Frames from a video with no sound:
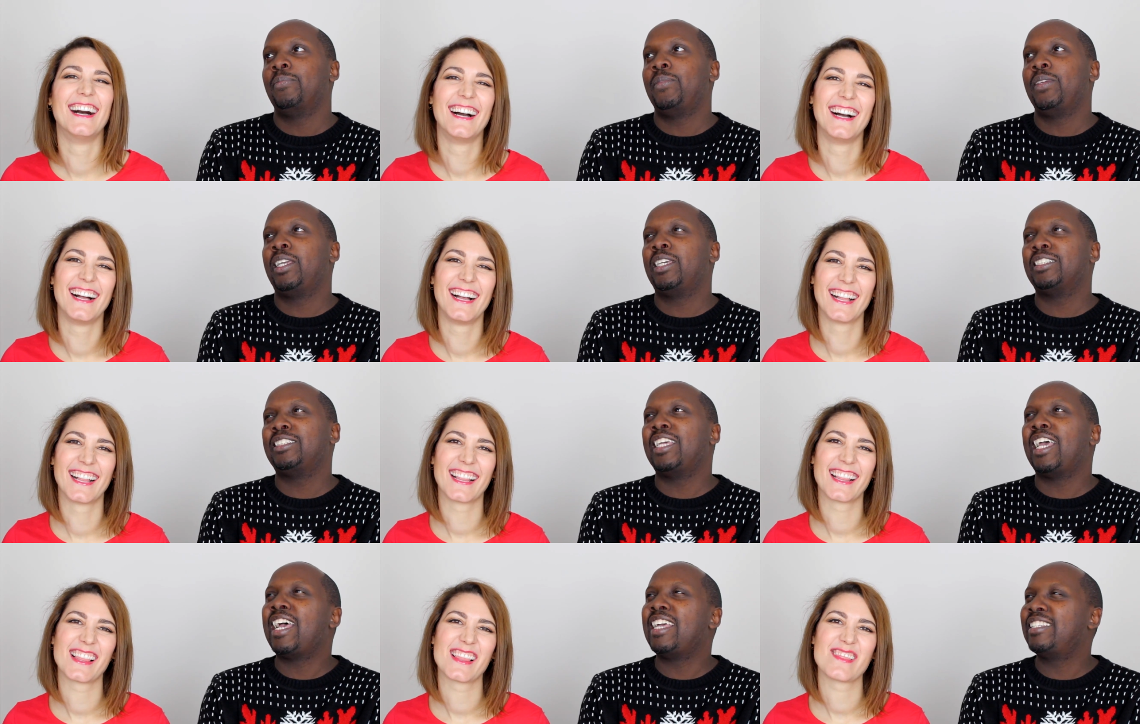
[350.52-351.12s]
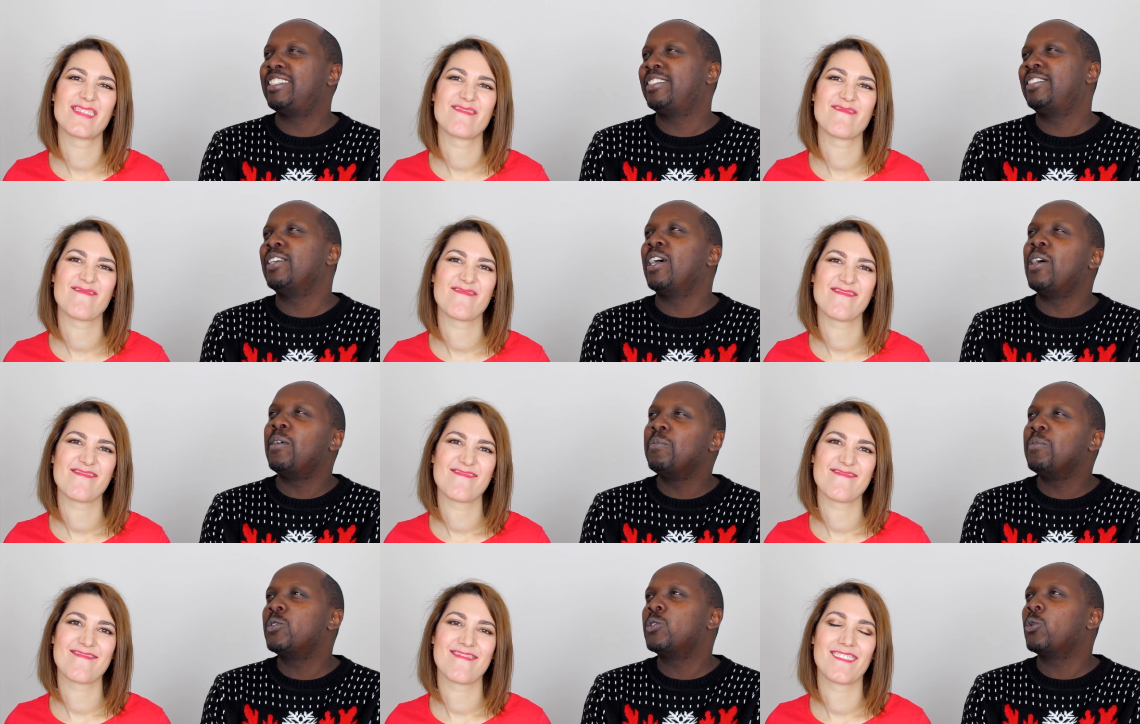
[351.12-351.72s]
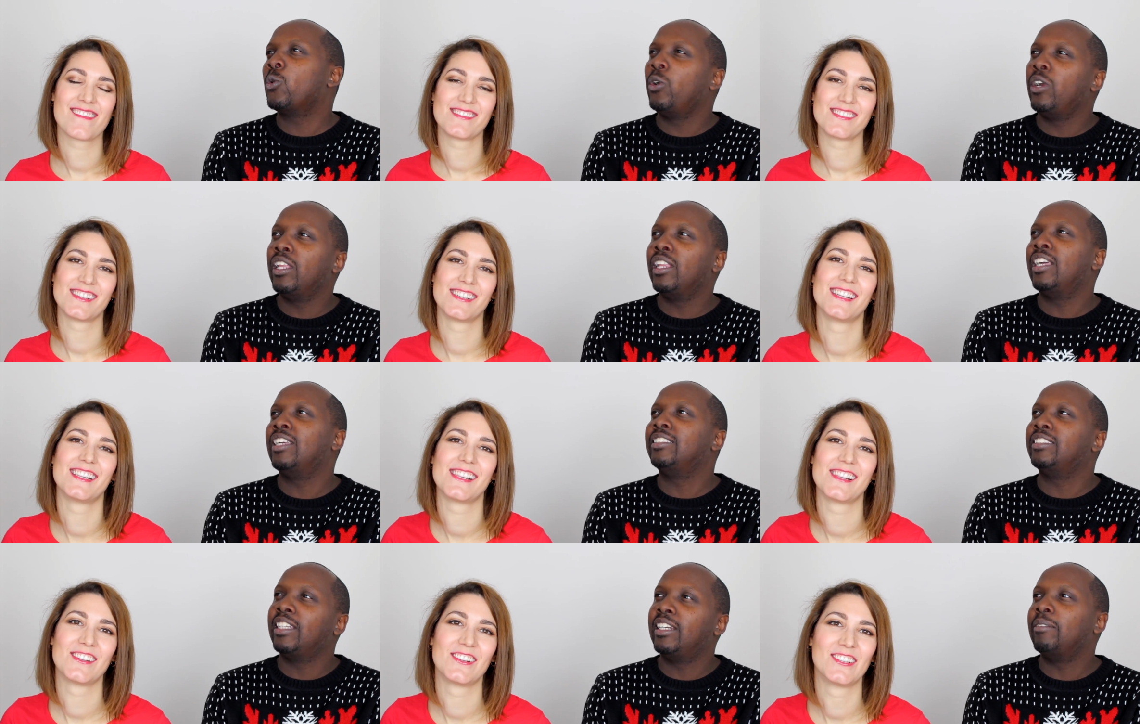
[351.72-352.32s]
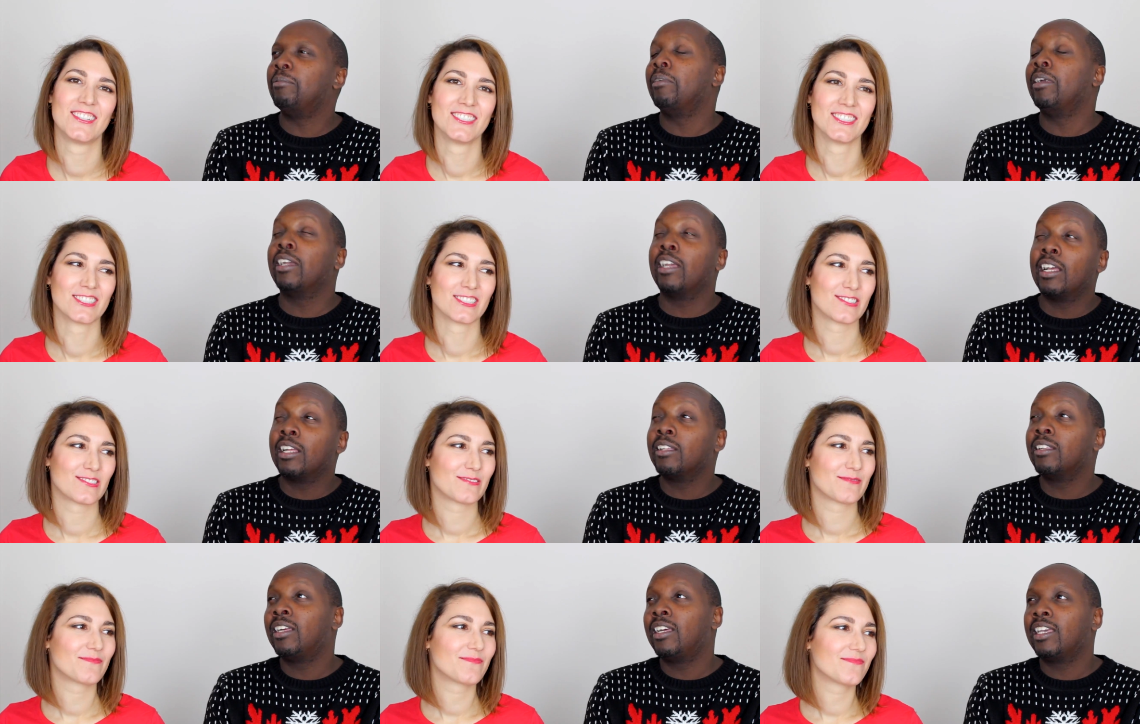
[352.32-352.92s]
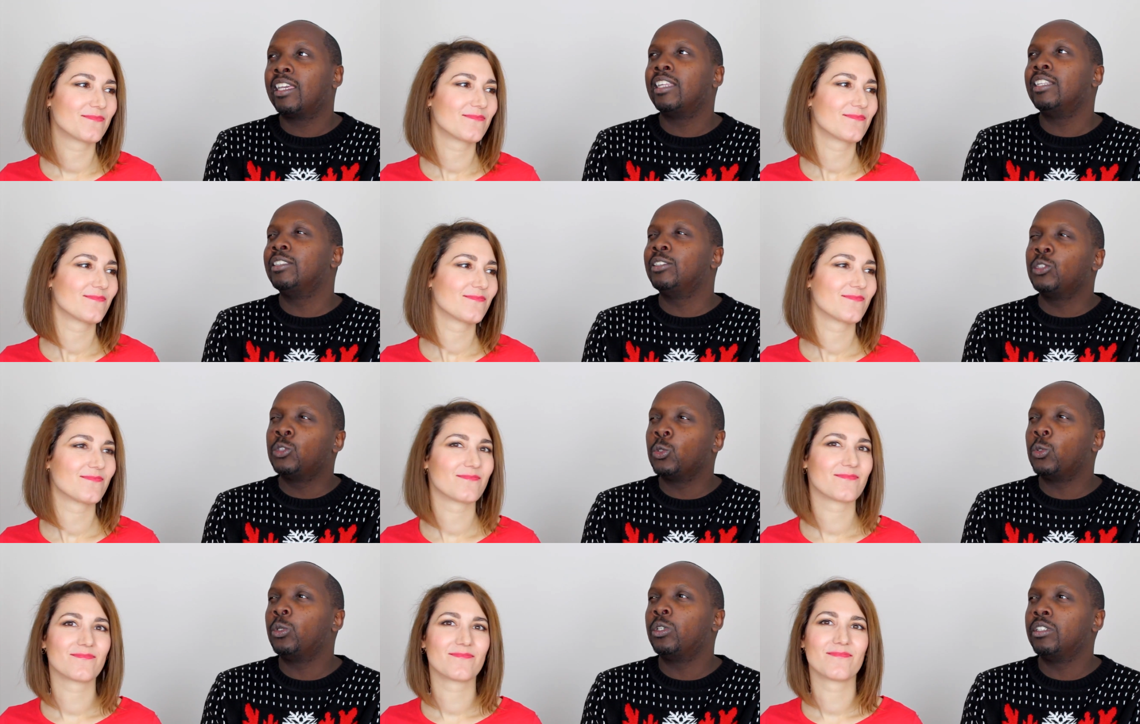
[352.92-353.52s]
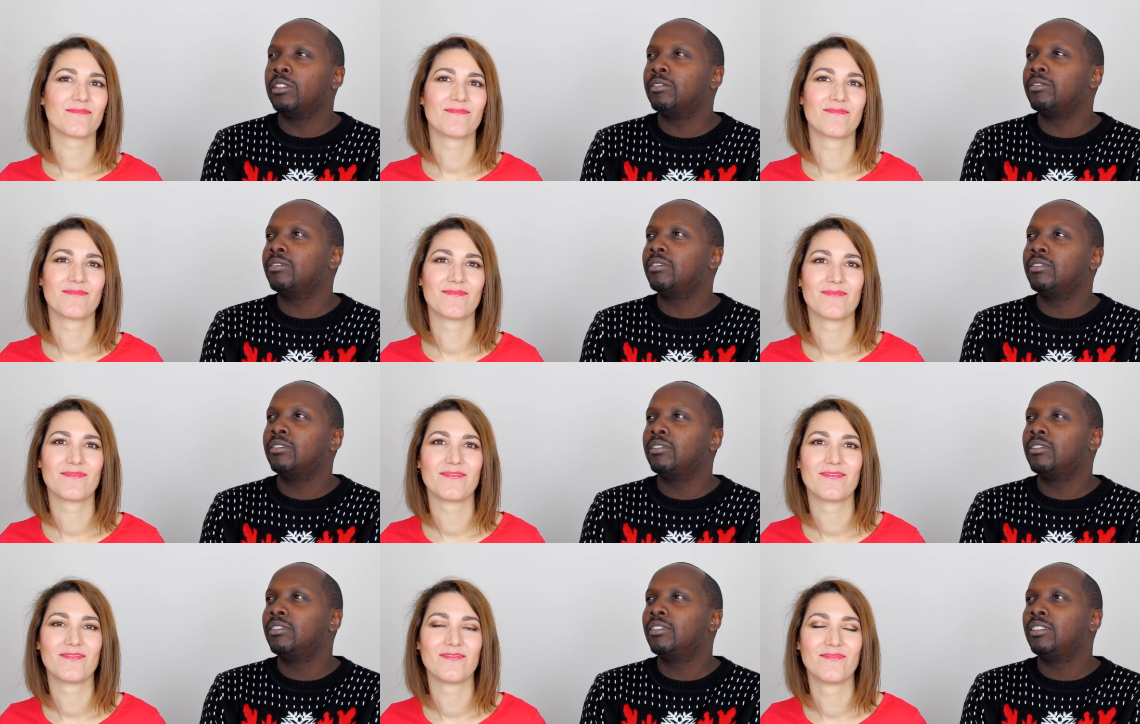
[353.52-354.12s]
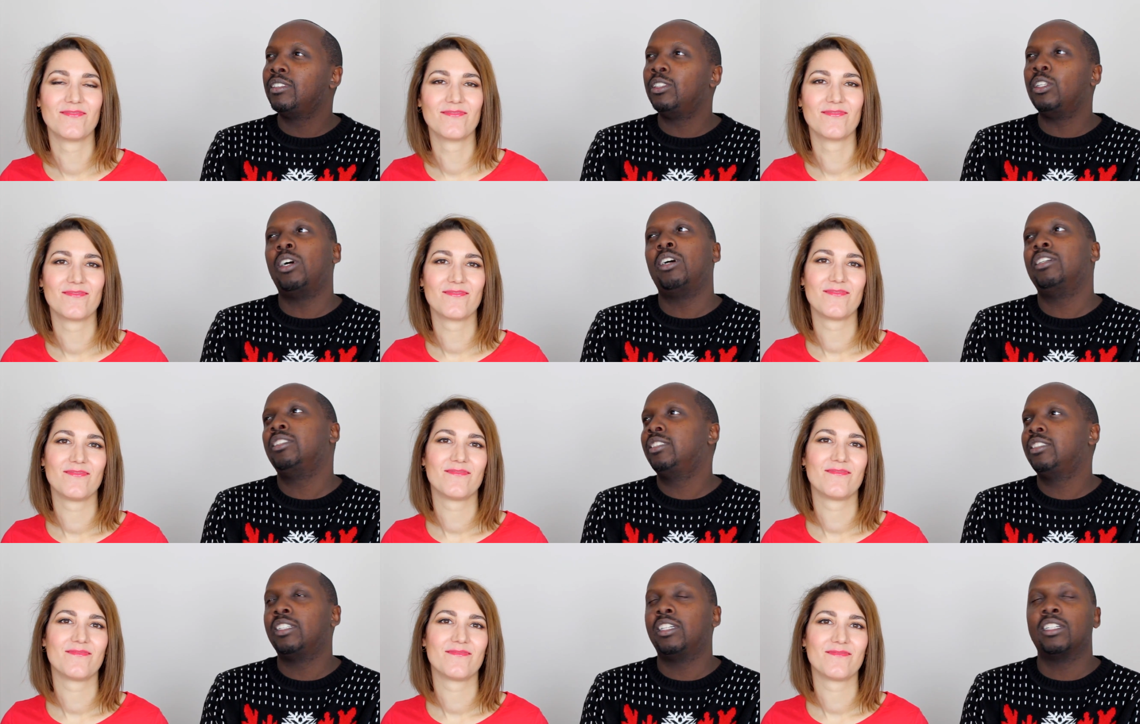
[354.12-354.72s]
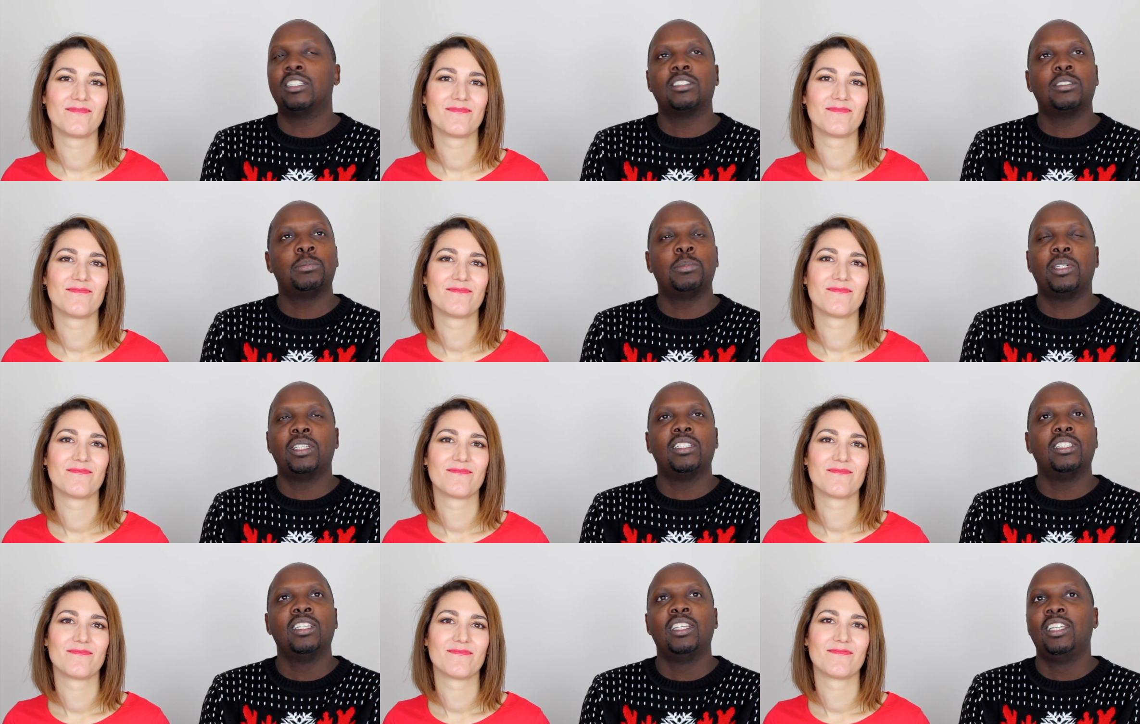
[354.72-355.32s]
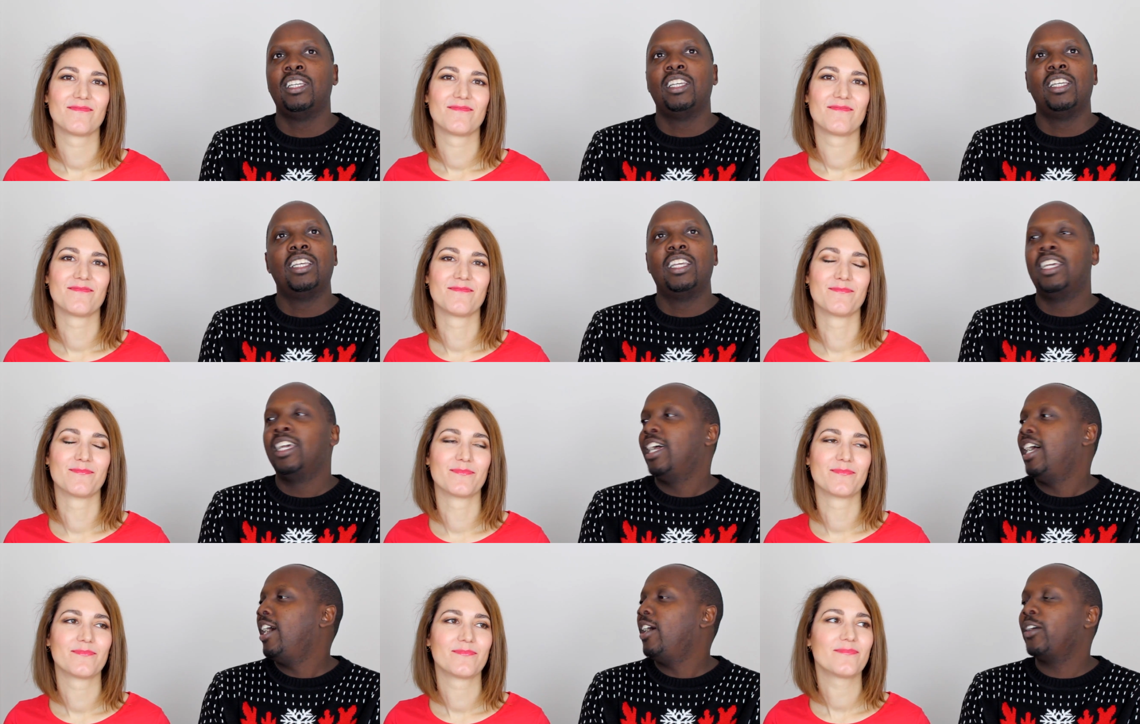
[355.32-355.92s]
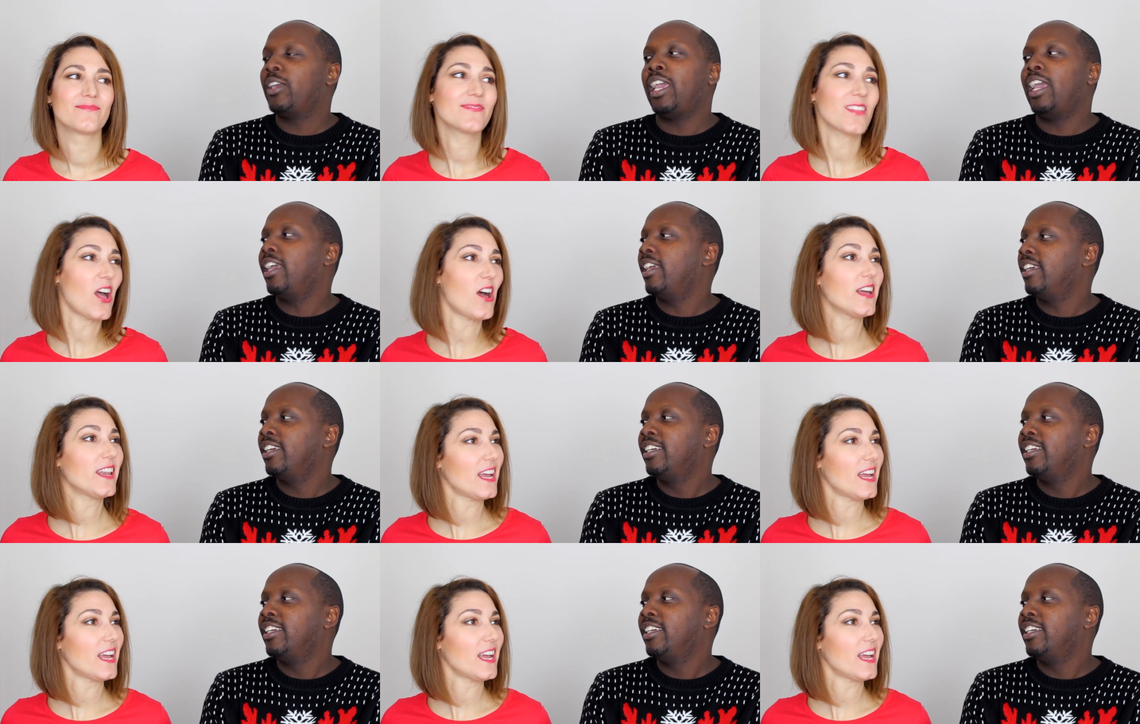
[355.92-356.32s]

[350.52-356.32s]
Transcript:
Speaker 1: Because it has some storylines that I'm like, I can sort of. No, it sucks, but. Okay.